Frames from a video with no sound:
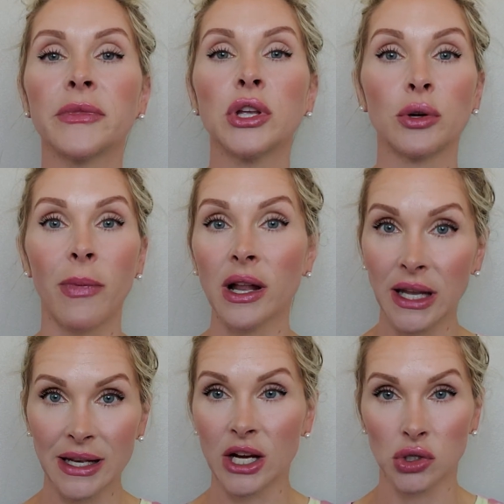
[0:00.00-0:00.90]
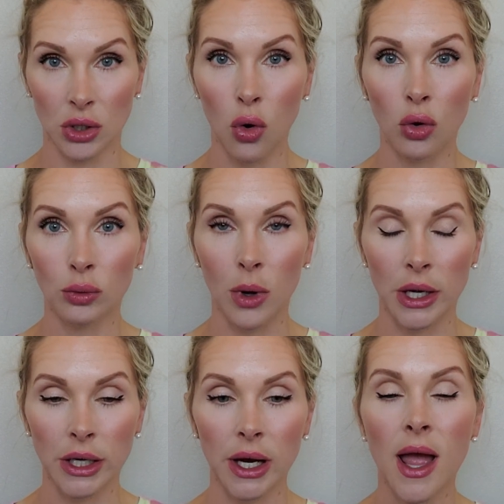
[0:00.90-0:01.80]
your body can actually hold
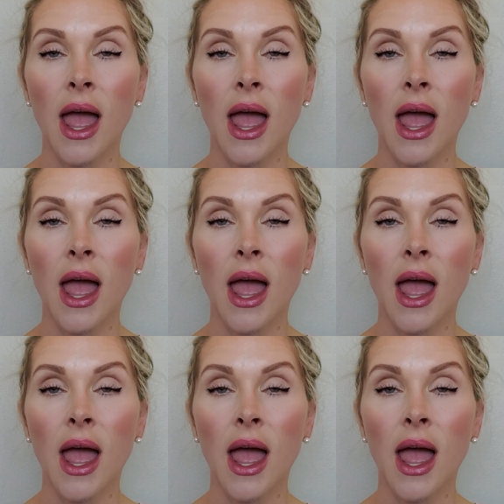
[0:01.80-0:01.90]
water.